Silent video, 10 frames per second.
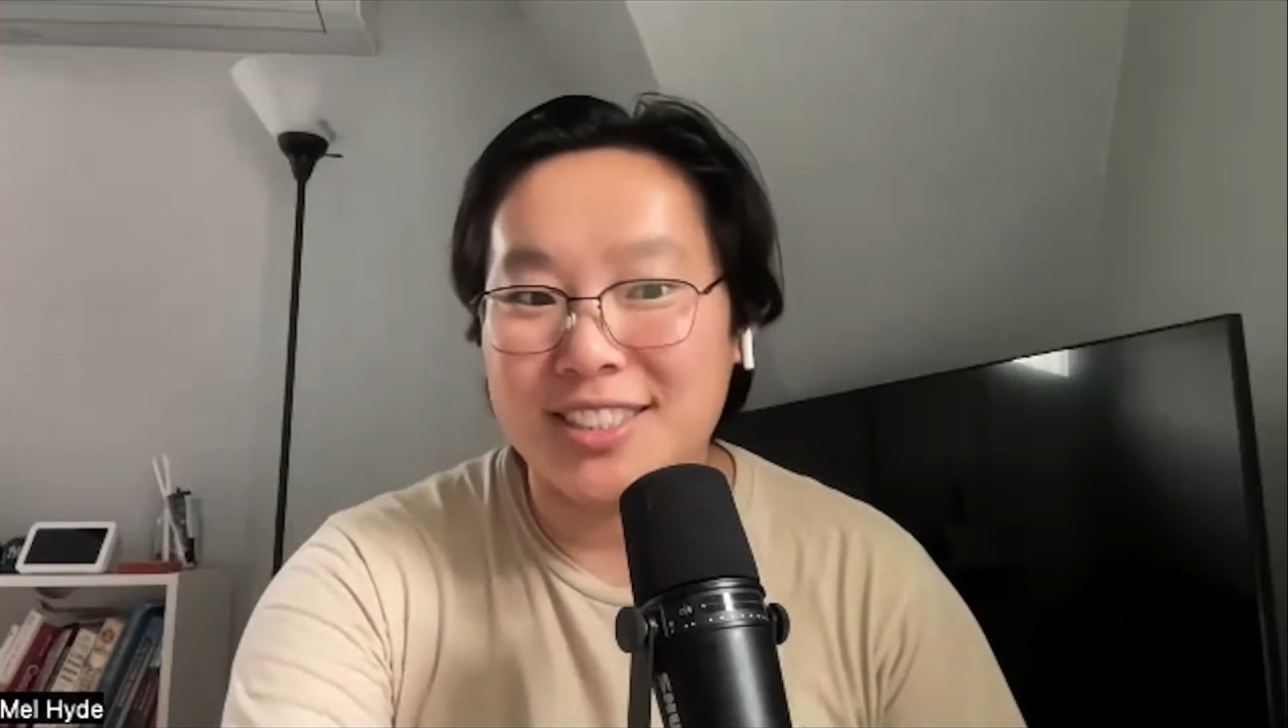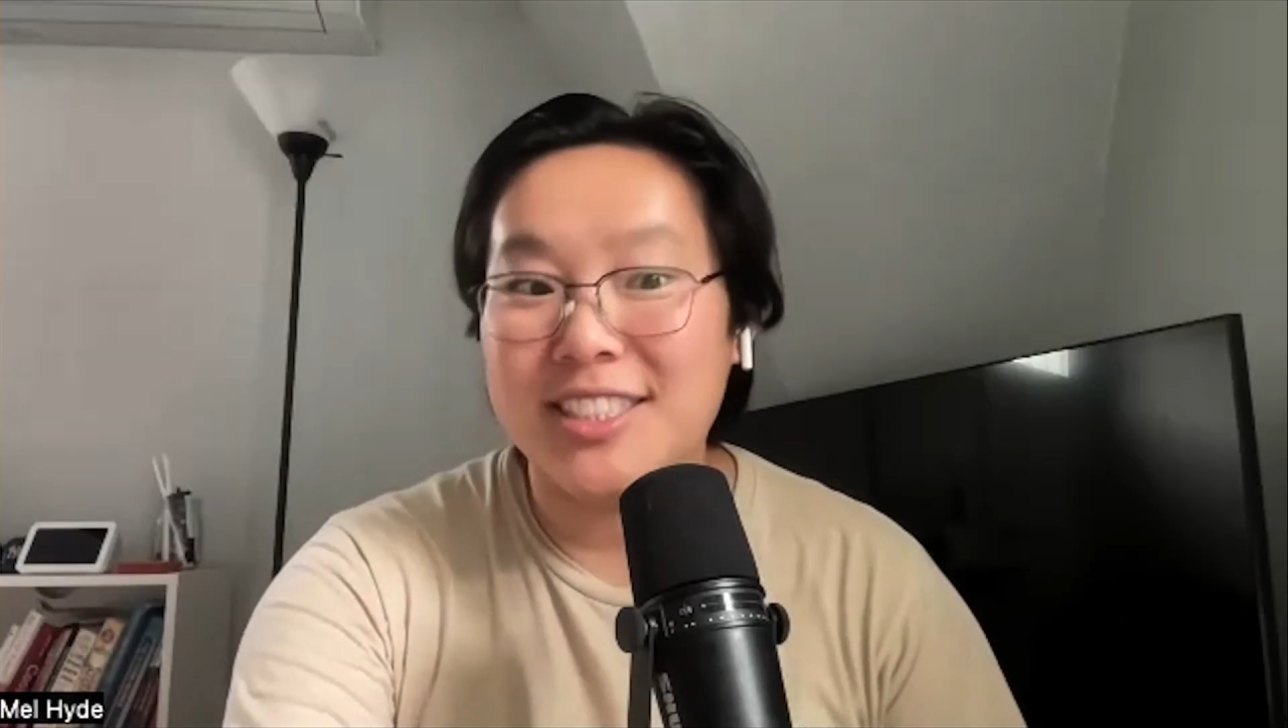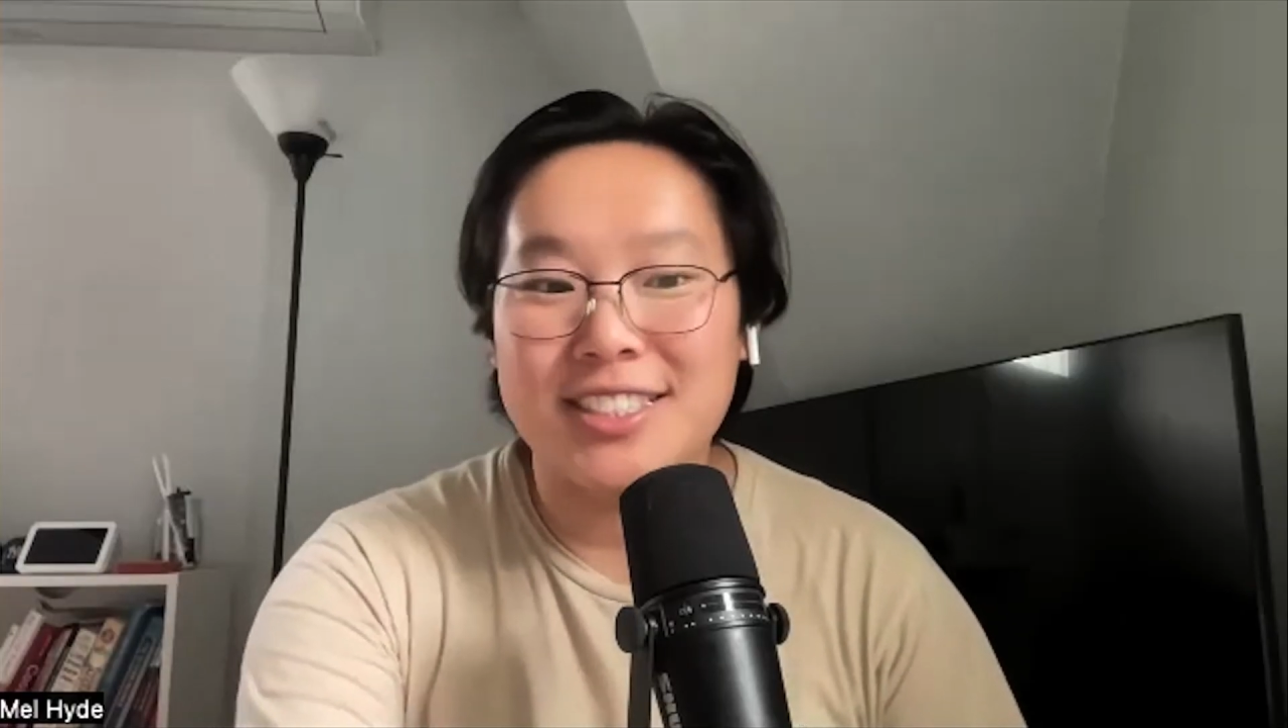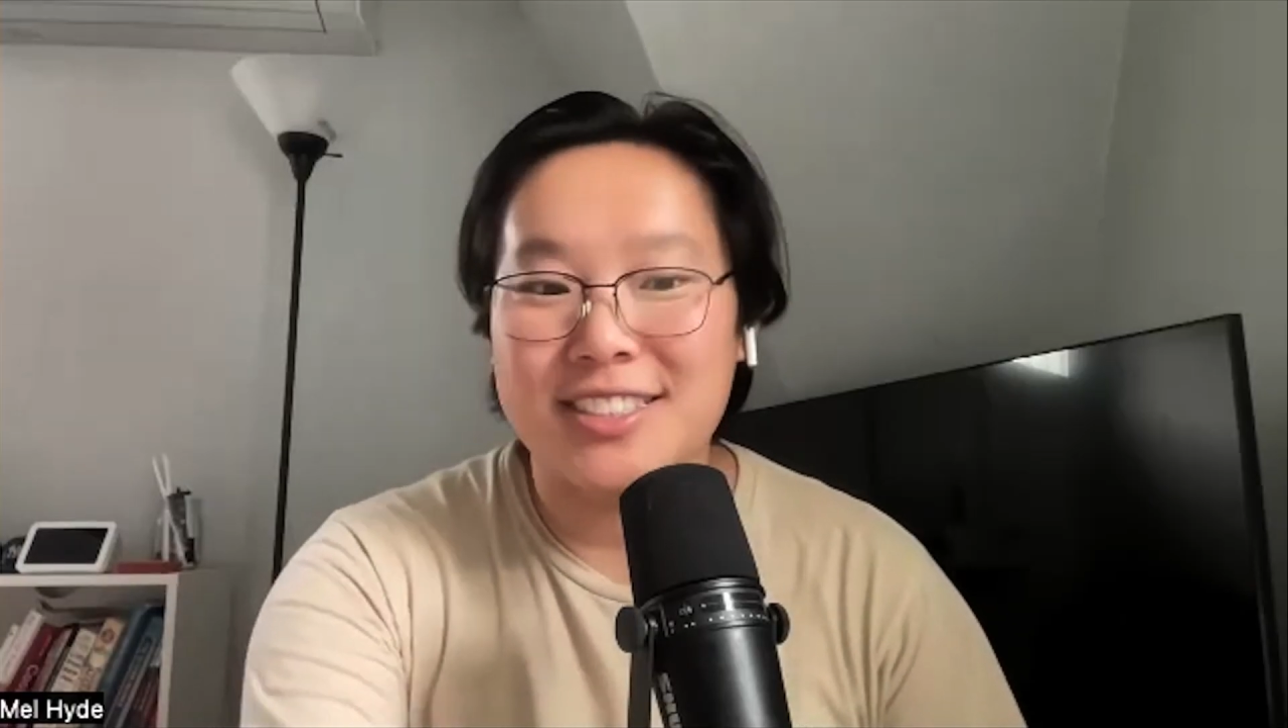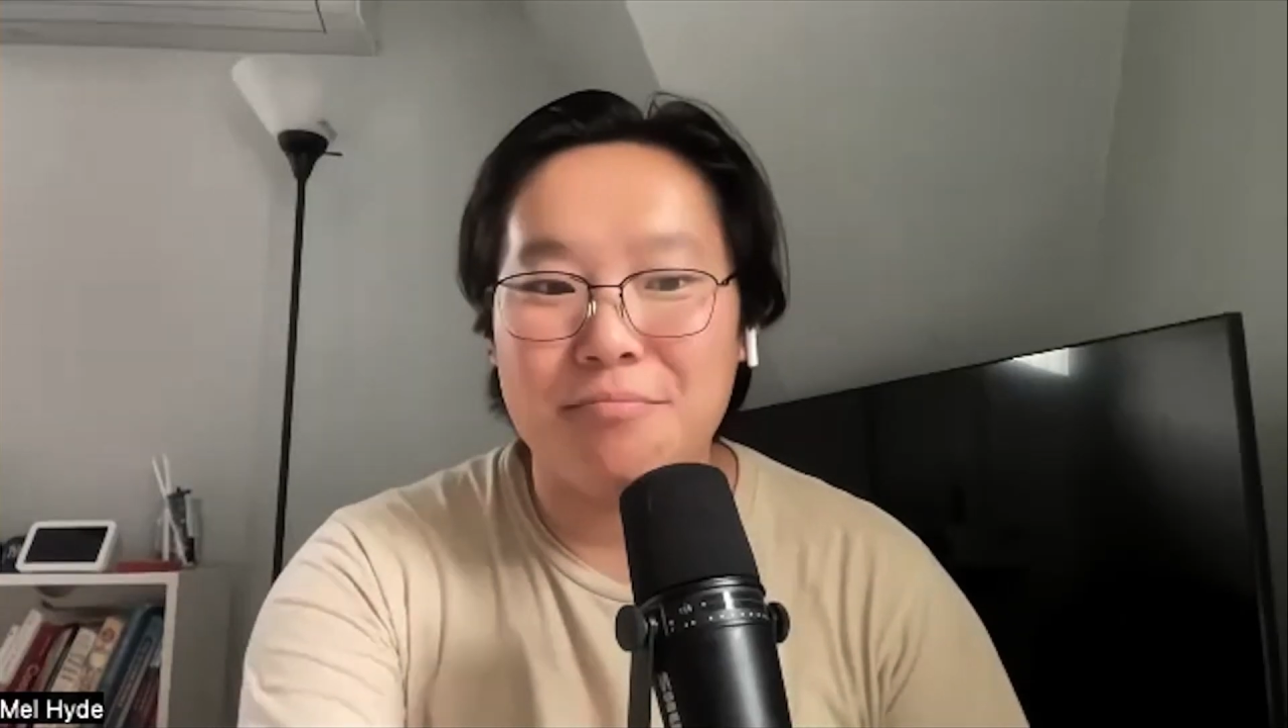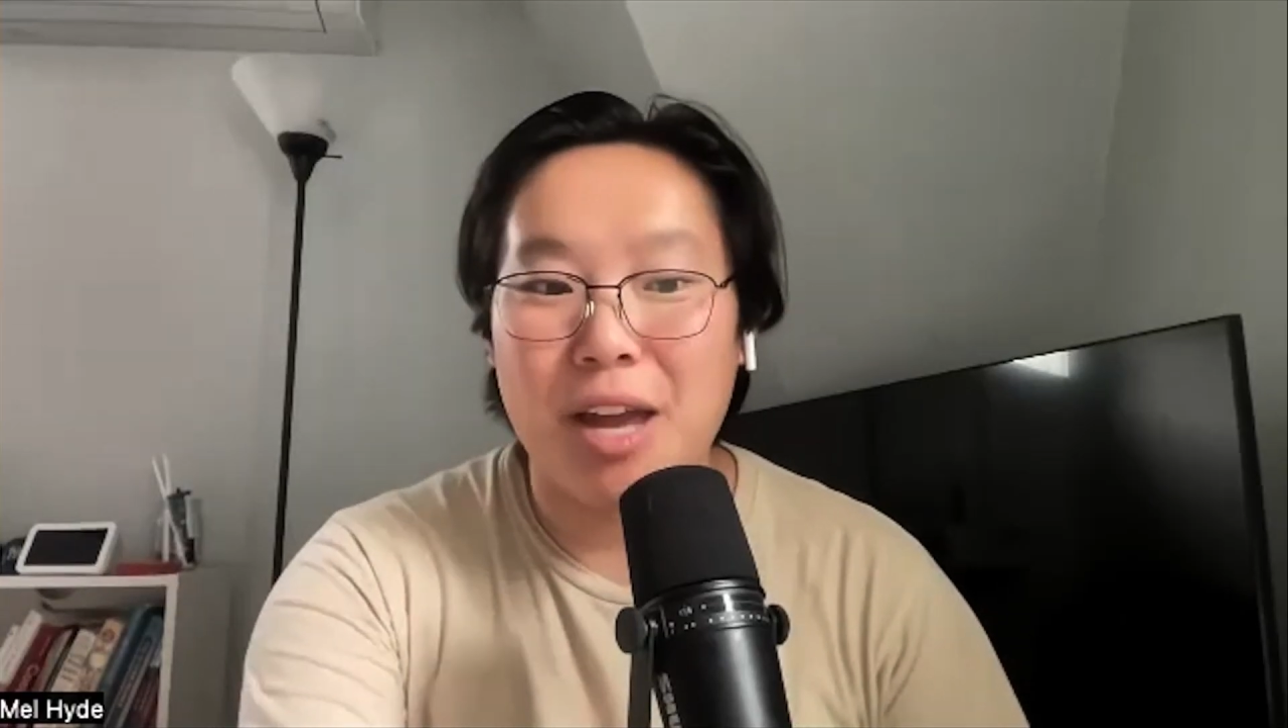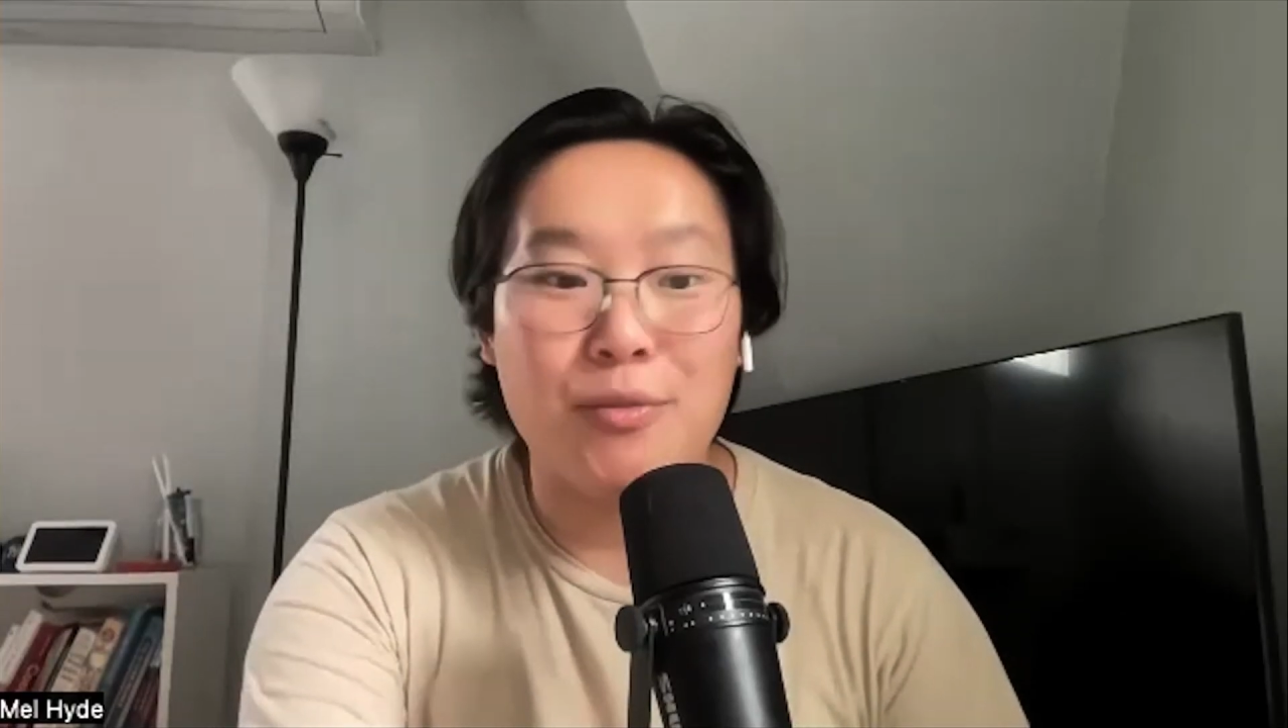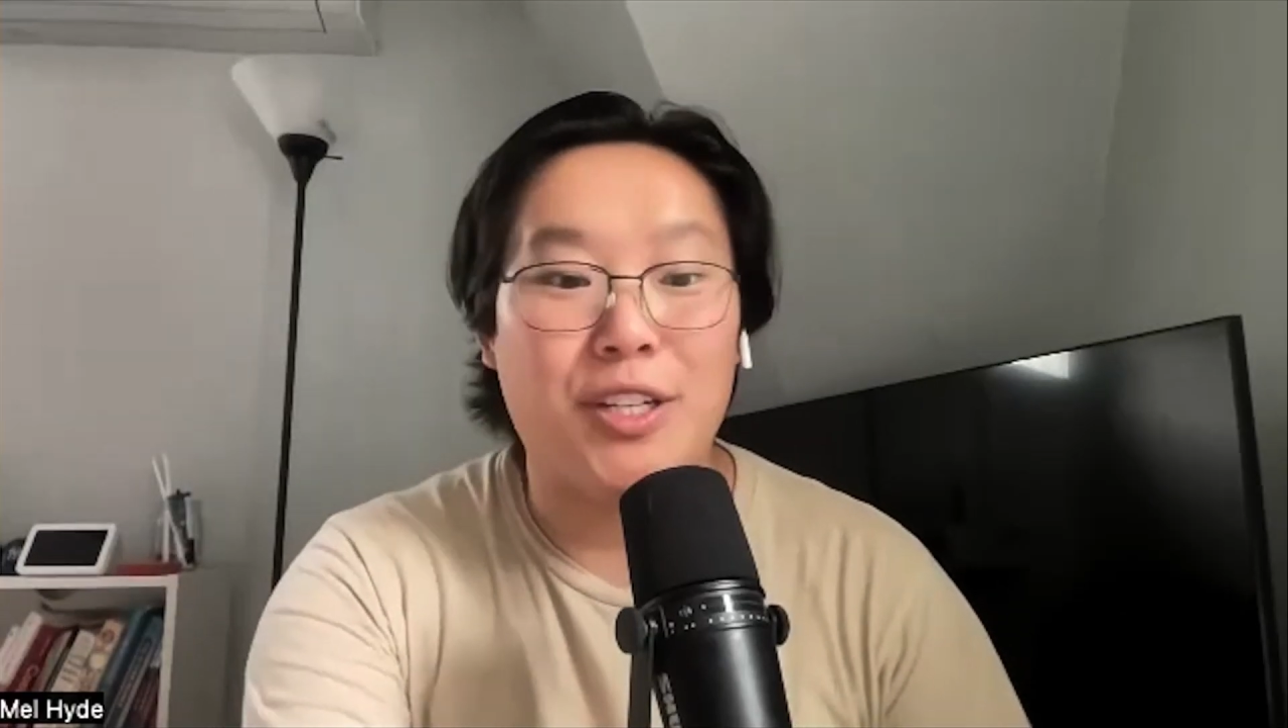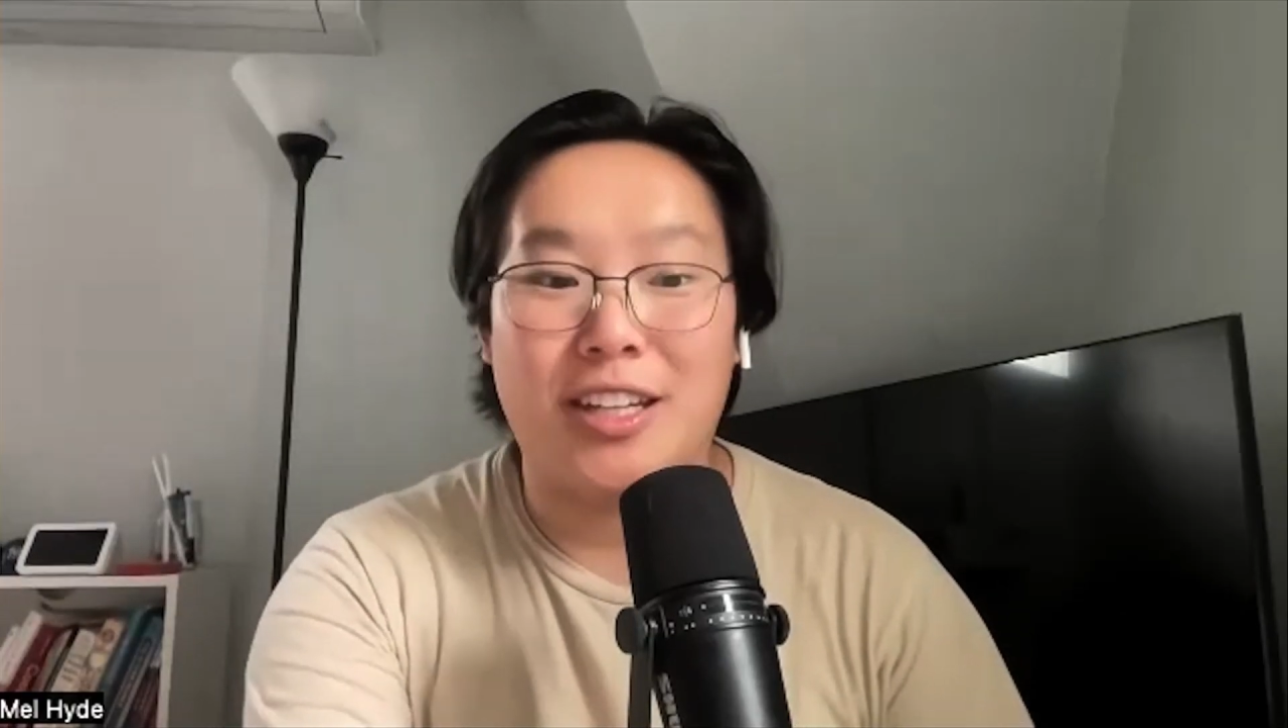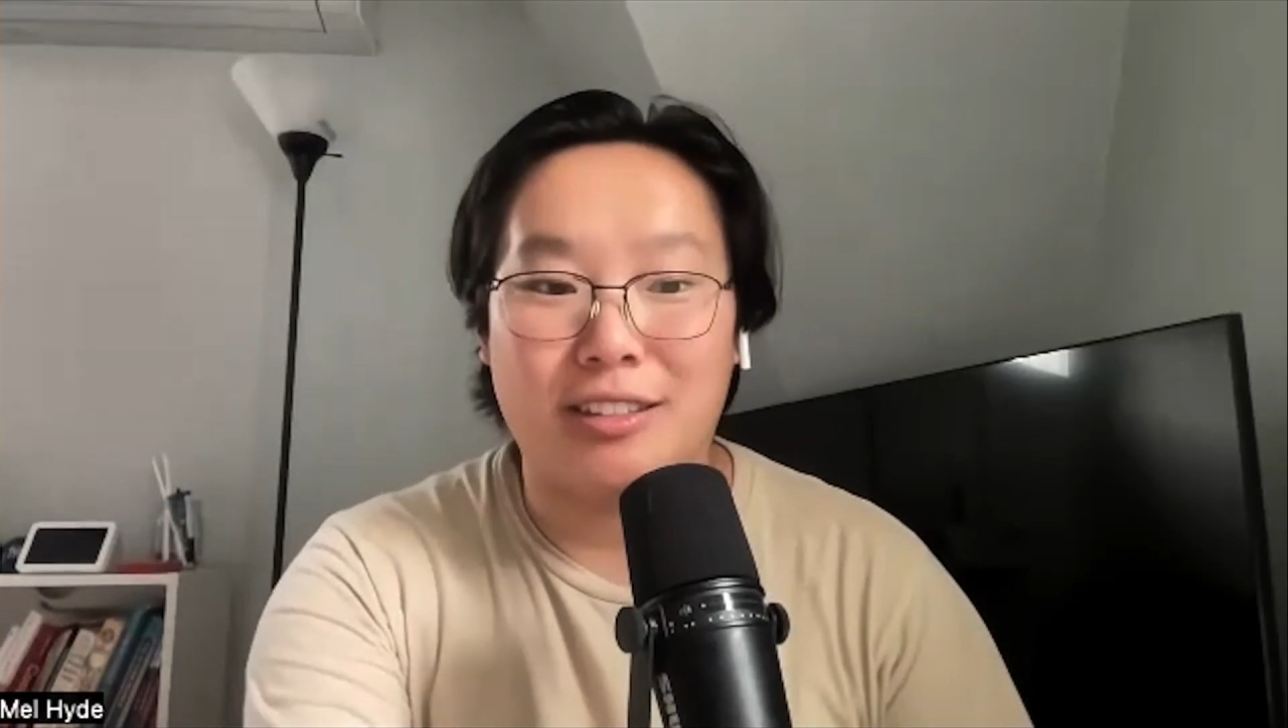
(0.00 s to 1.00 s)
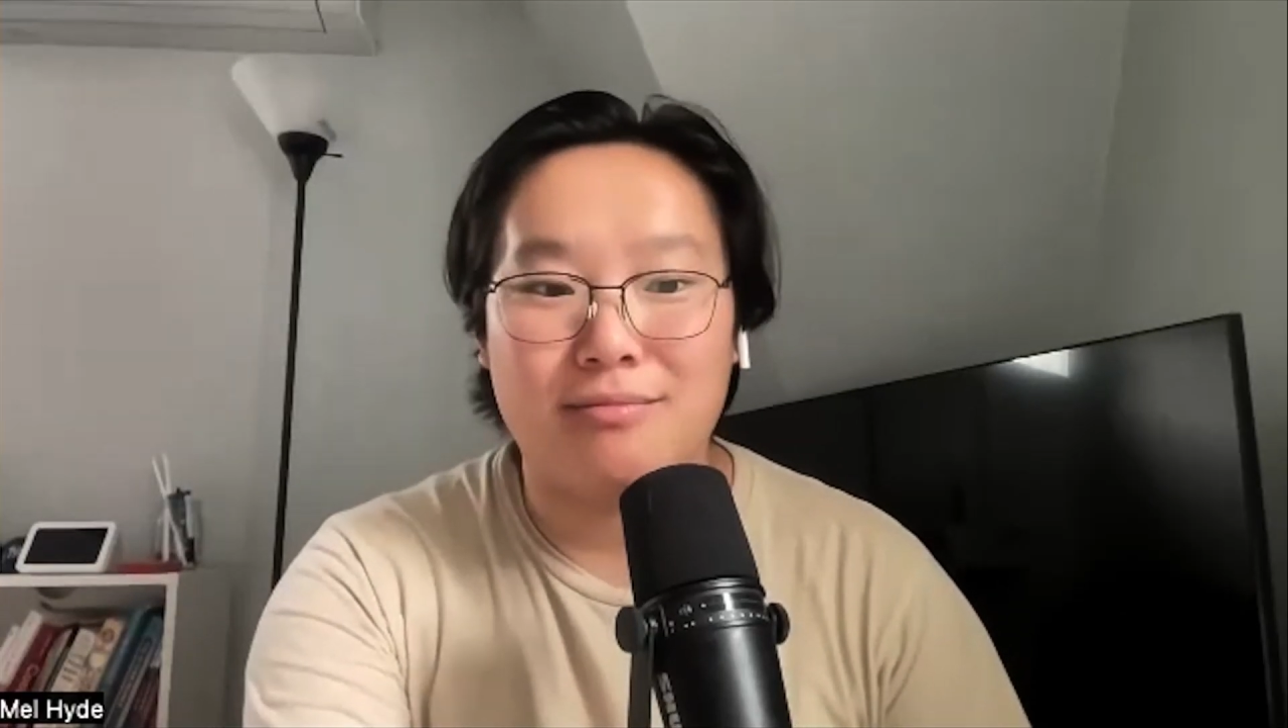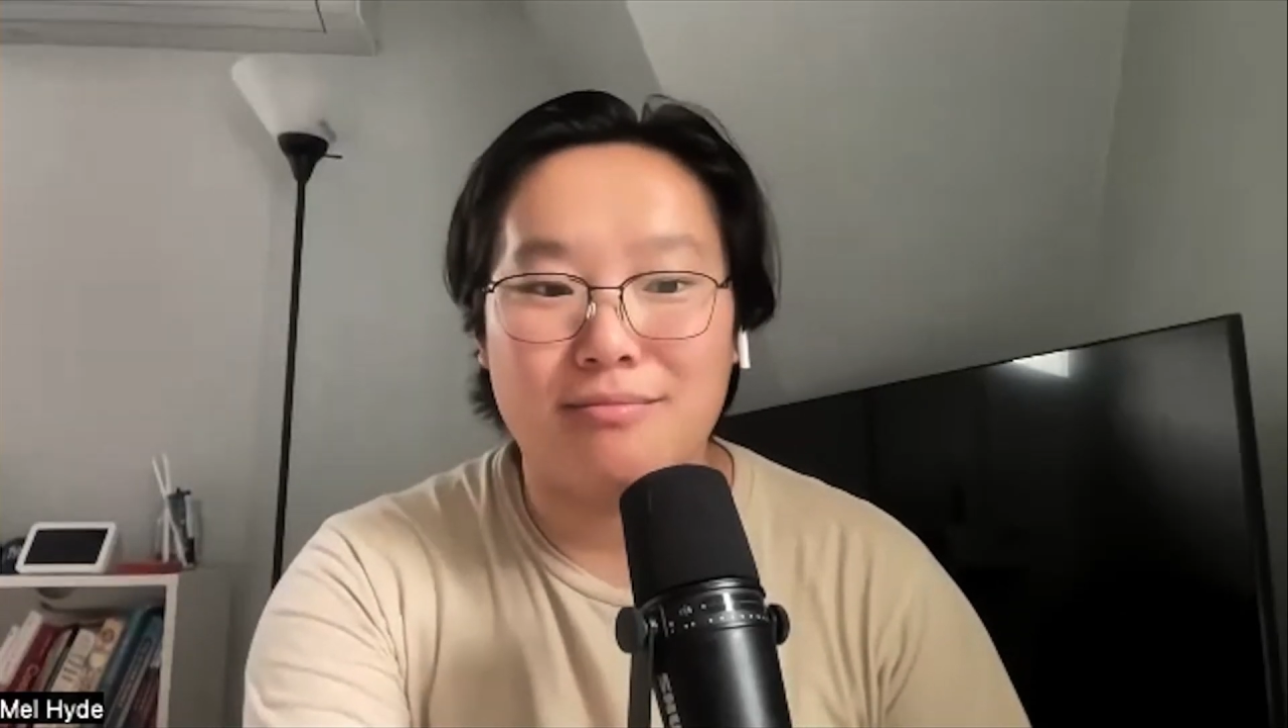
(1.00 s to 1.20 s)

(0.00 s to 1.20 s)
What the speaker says: It is everything.